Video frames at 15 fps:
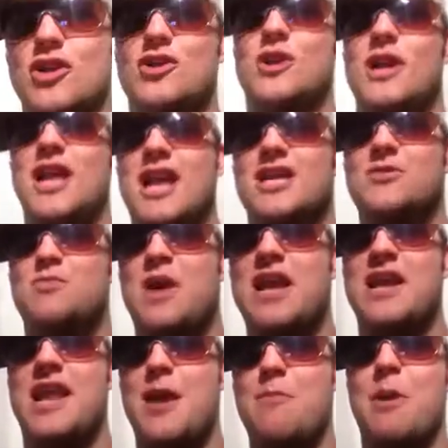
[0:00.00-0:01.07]
Julius
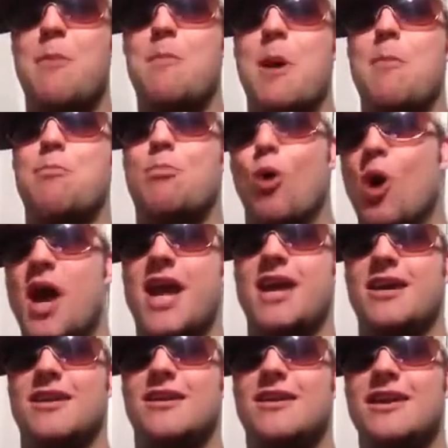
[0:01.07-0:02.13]
Malema, my boy.
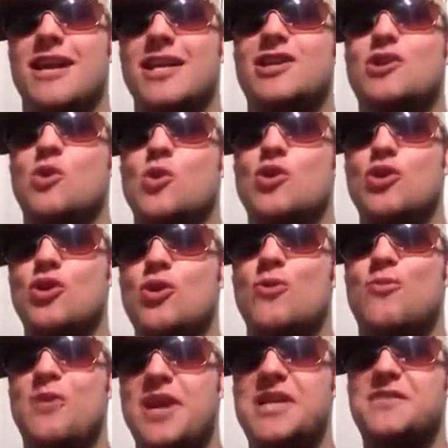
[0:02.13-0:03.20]
It's your new
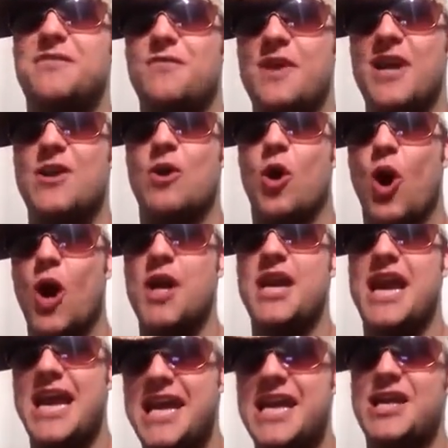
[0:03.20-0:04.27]
best friend, Hard
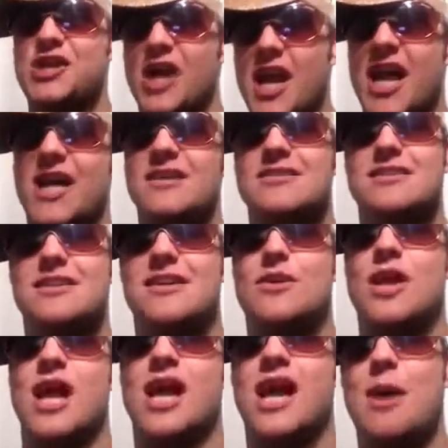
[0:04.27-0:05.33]
Eddy, Chana,
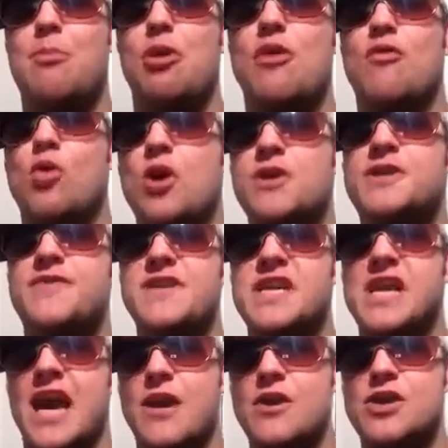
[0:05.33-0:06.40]
with a couple of words of
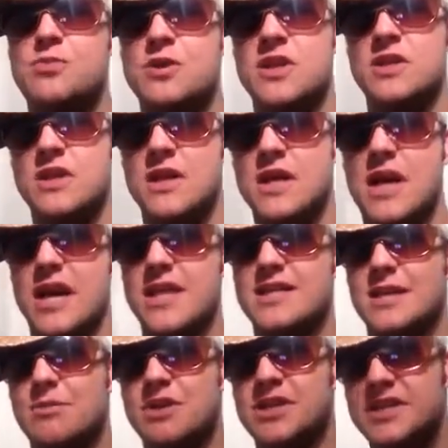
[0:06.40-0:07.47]
encouragement and
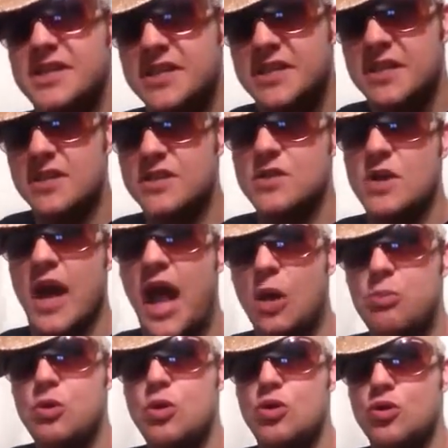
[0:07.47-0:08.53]
some assistance to
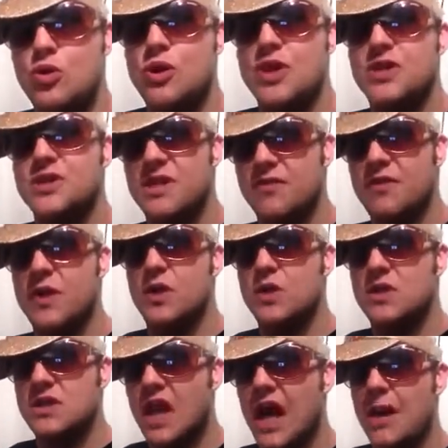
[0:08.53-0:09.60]
help you through this
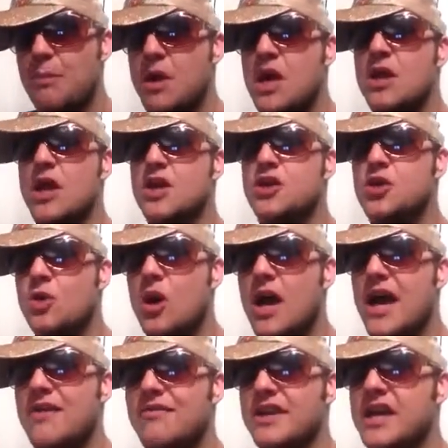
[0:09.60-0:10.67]
difficult time that you are
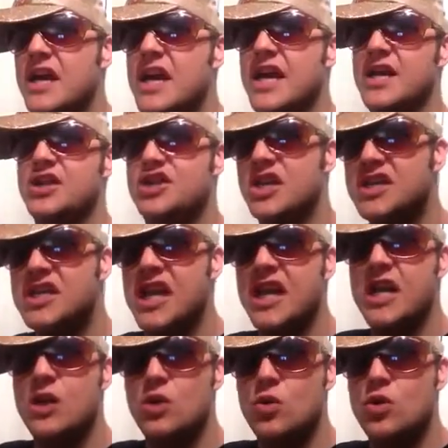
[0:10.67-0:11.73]
having in just
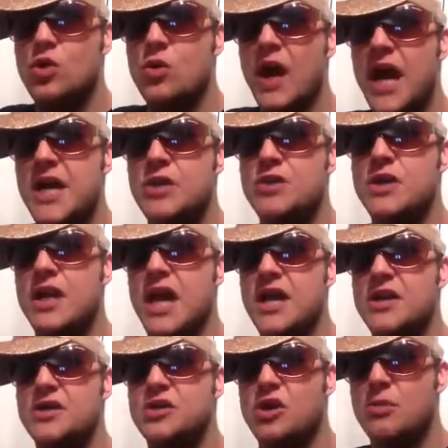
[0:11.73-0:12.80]
getting your new hatred and
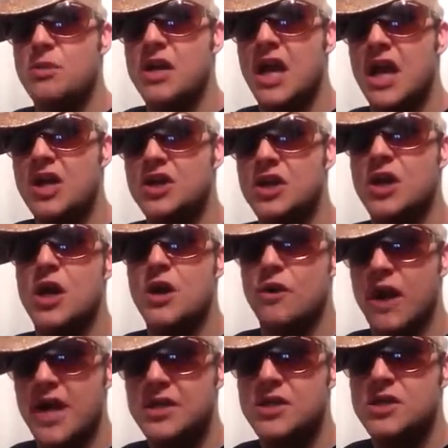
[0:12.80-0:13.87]
discrimination,
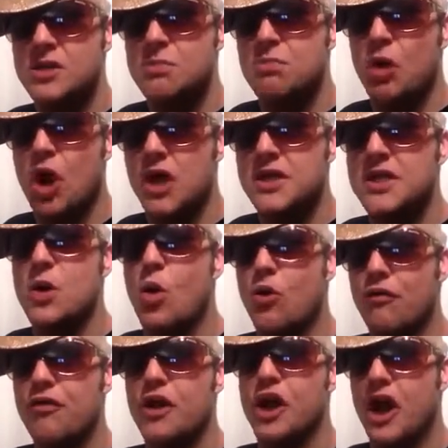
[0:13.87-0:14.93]
racism party
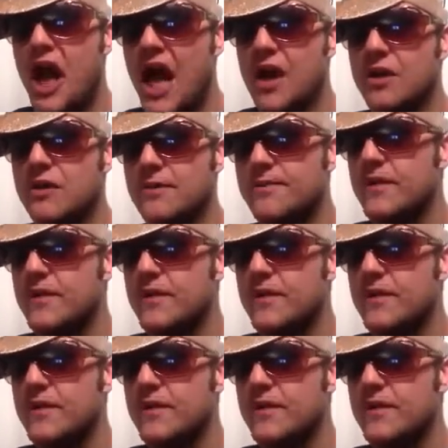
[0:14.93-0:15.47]
off the ground.